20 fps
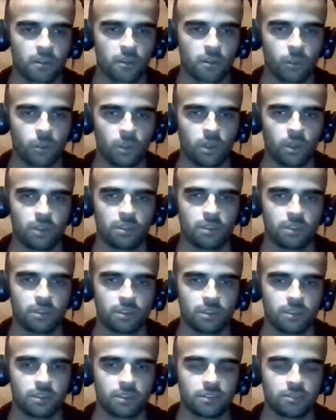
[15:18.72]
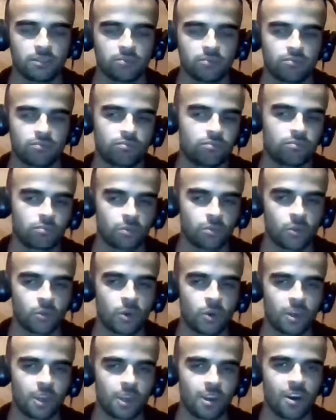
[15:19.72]
well,
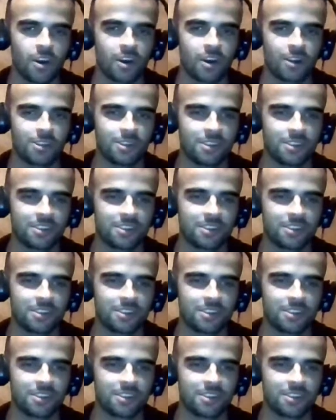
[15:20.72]
working hard.